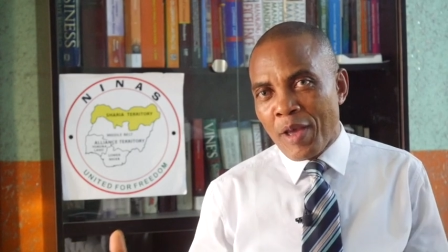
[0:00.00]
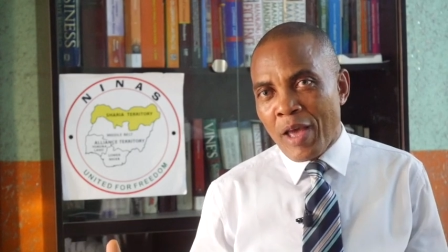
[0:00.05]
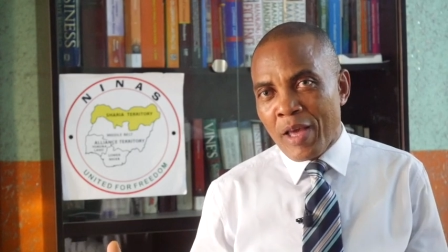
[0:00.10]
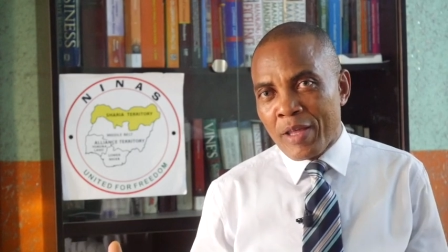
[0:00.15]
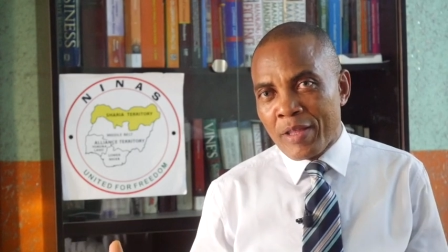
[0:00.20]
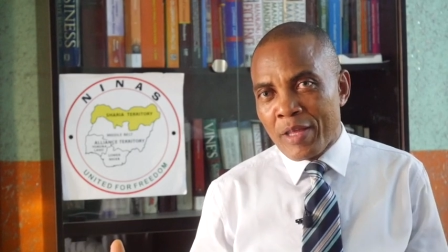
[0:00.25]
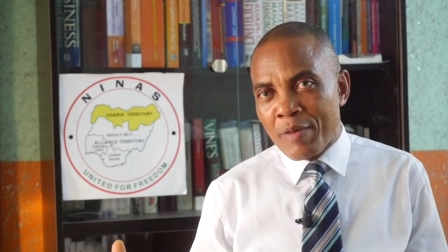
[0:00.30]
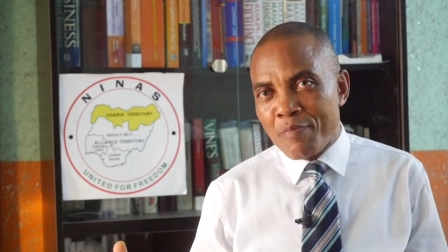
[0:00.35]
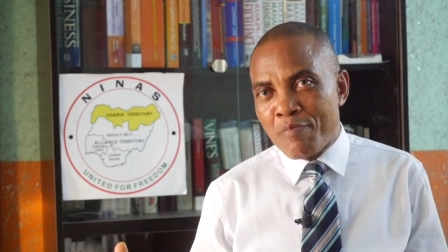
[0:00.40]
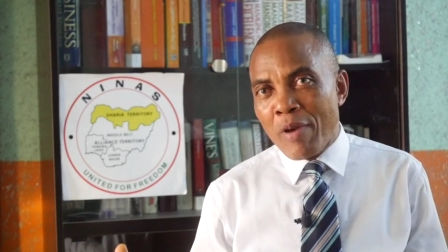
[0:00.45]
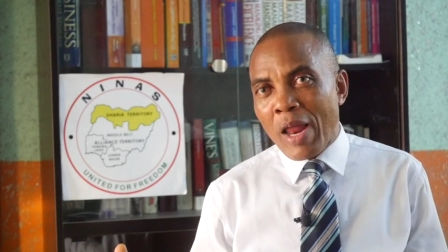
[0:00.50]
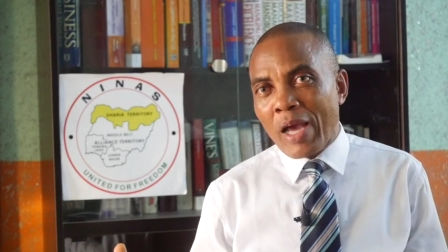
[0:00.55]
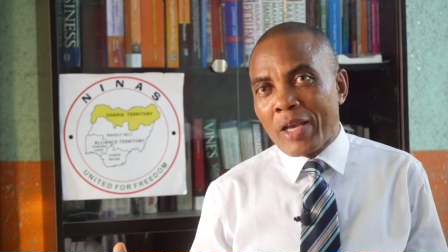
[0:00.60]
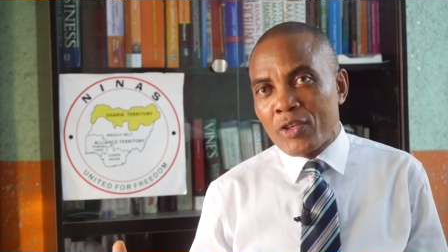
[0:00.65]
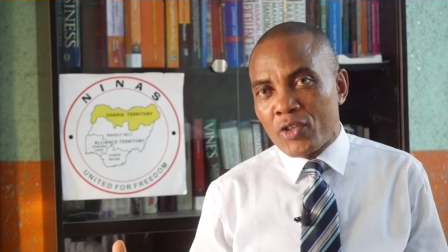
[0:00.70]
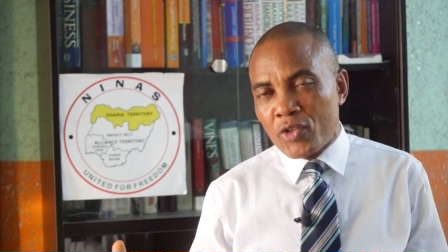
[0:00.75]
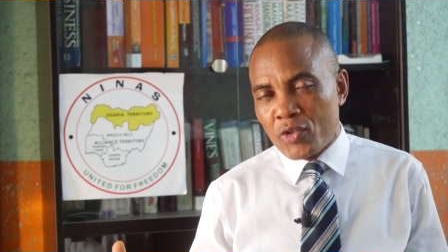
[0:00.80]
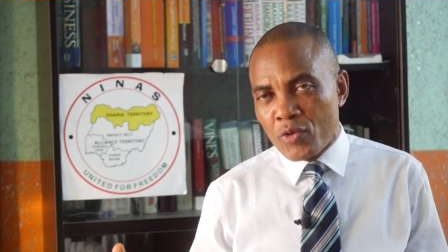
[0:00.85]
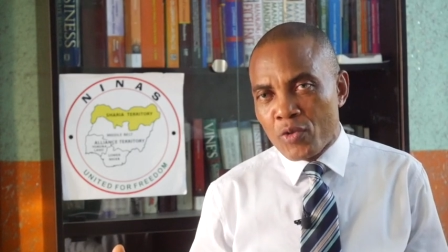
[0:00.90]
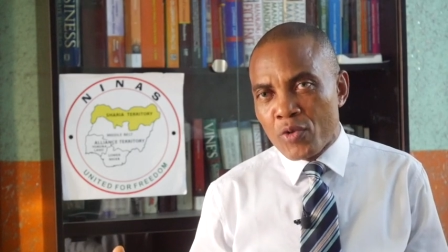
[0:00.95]
And the
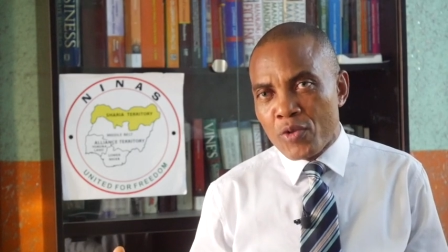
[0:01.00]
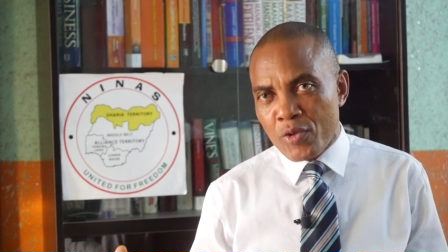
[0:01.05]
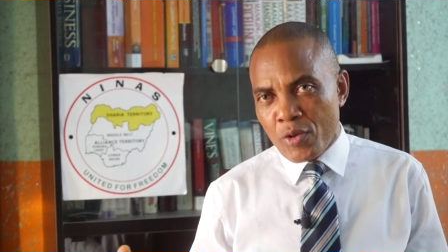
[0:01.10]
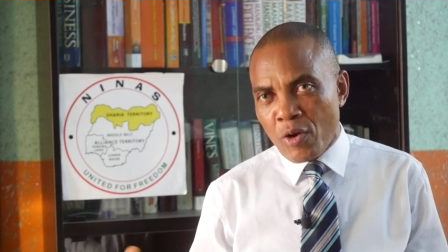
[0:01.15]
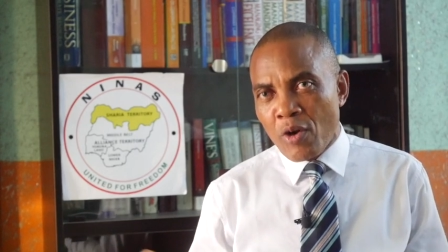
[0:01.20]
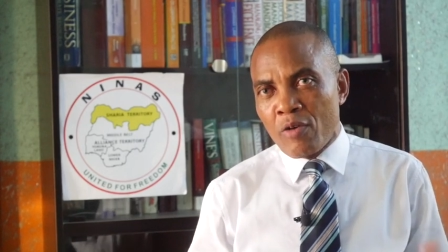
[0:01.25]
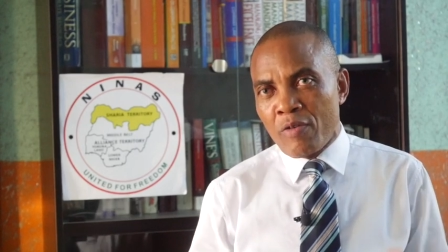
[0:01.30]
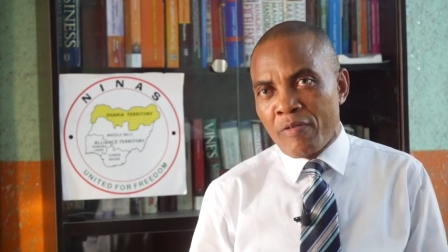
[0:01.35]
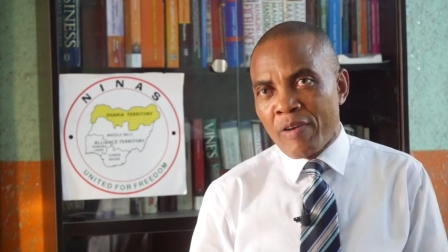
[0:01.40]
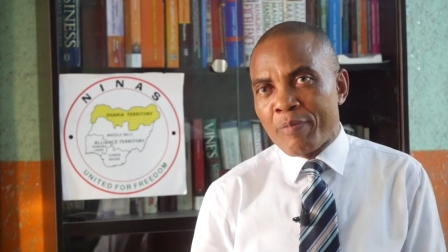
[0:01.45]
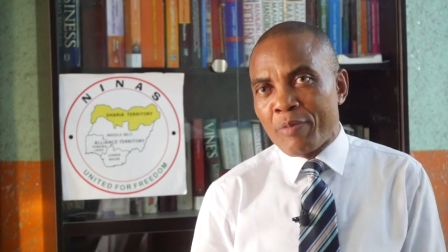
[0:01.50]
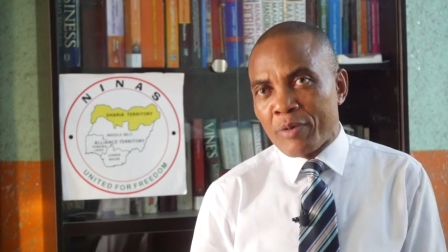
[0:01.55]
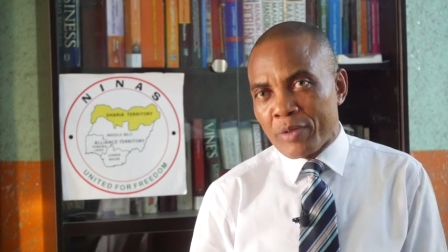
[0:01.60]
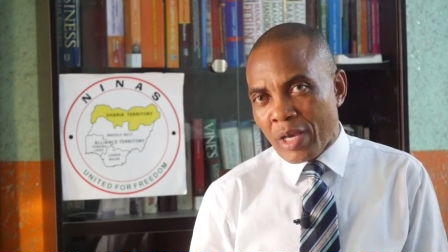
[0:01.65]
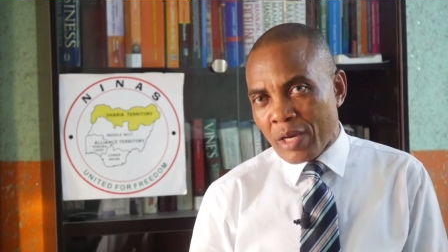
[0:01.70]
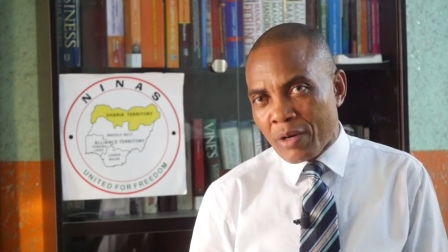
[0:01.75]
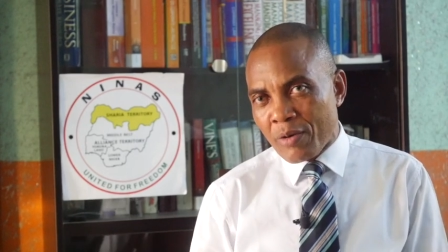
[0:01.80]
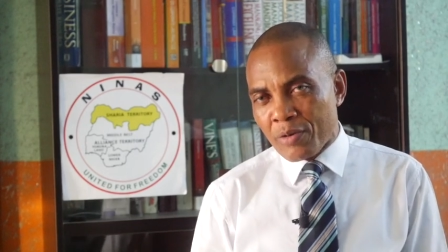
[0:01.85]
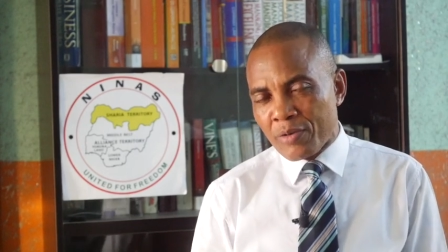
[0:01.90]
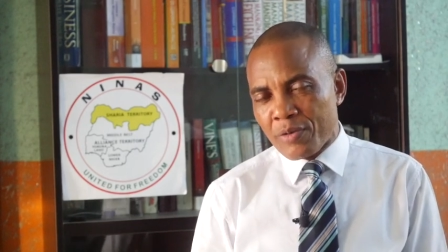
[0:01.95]
black suit all over
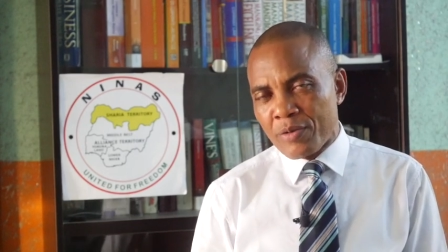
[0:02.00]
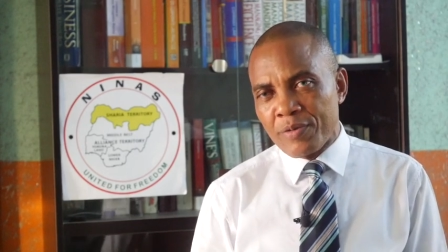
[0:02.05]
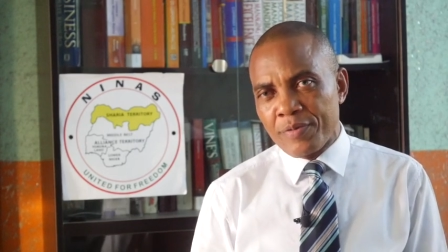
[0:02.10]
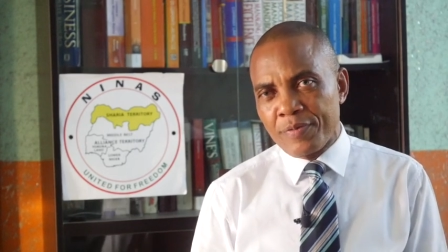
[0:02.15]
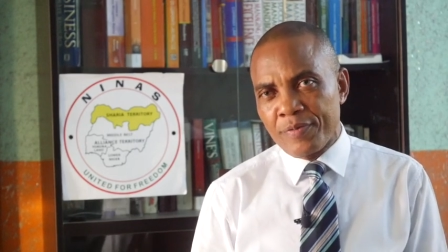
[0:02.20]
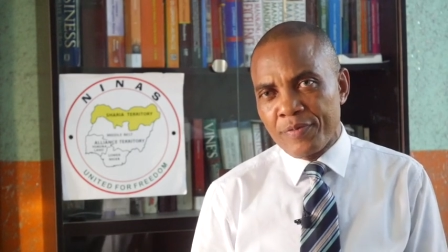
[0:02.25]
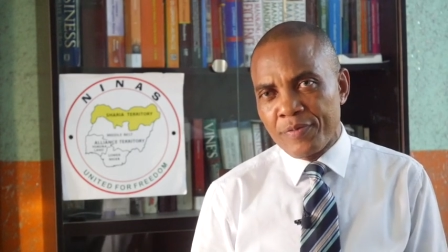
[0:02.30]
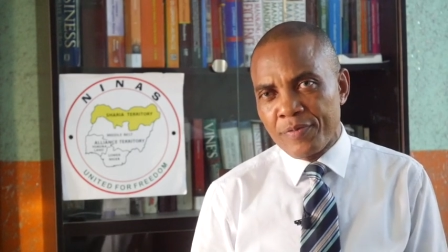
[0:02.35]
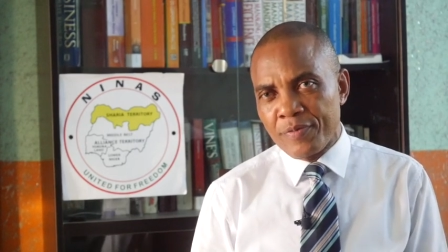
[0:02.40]
Port